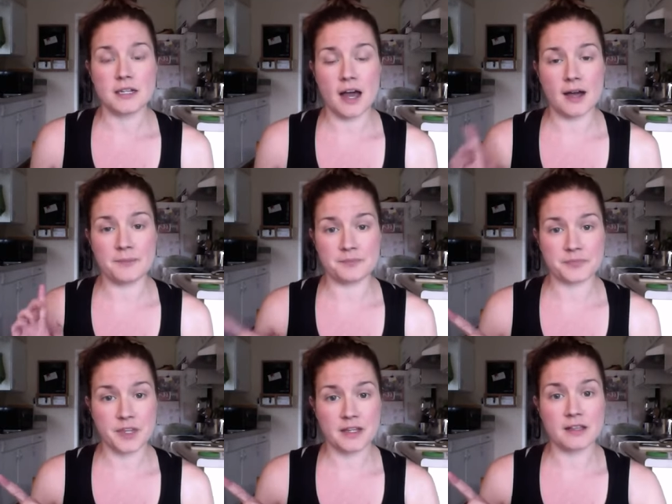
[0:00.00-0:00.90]

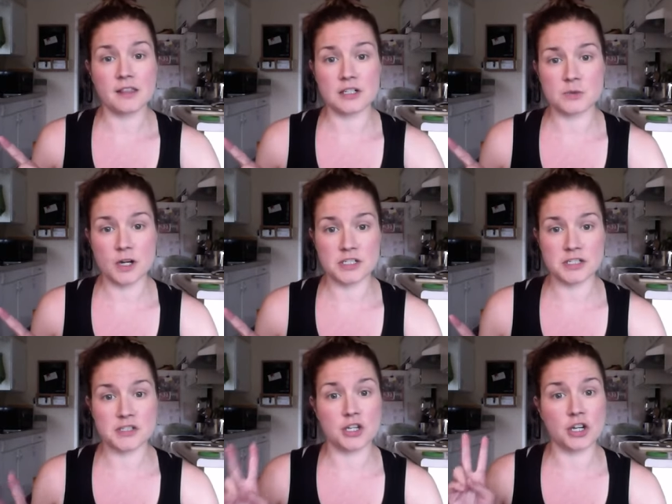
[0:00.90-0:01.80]
um, lunch washing
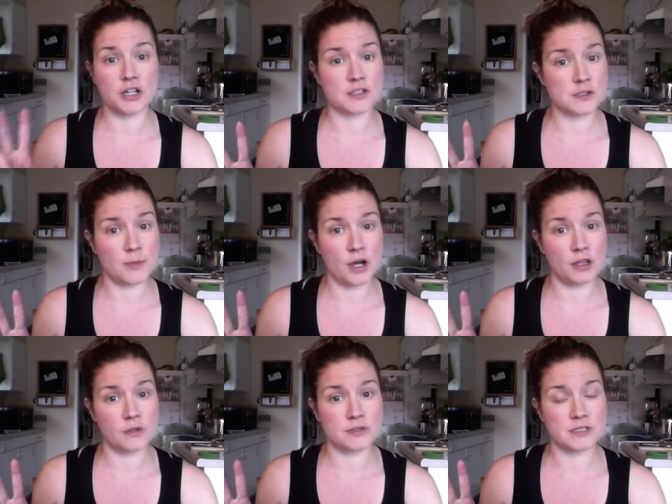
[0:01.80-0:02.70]
is good small
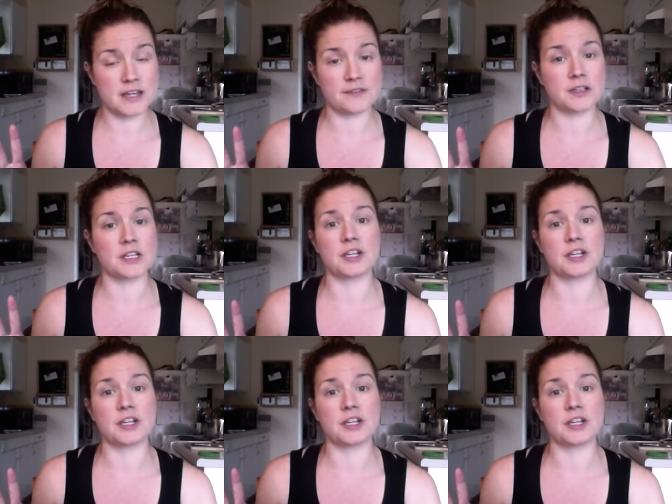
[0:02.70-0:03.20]
loads are definitely